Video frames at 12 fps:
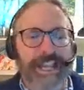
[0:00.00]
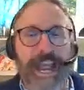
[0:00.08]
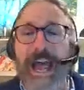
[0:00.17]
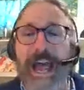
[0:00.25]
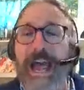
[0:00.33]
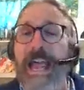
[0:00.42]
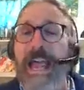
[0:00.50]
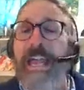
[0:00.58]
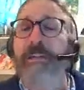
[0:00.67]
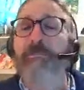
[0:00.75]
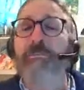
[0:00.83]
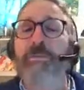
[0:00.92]

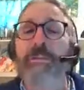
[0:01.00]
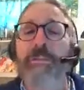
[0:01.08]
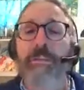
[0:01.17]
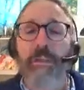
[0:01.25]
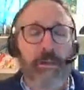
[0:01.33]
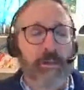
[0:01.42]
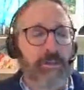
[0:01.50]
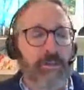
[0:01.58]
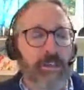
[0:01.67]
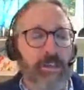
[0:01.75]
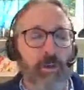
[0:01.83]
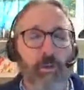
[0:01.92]
times
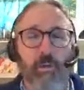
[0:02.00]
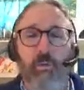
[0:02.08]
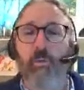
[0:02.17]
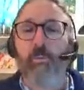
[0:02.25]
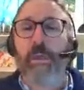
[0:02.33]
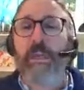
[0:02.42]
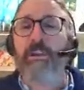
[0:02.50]
2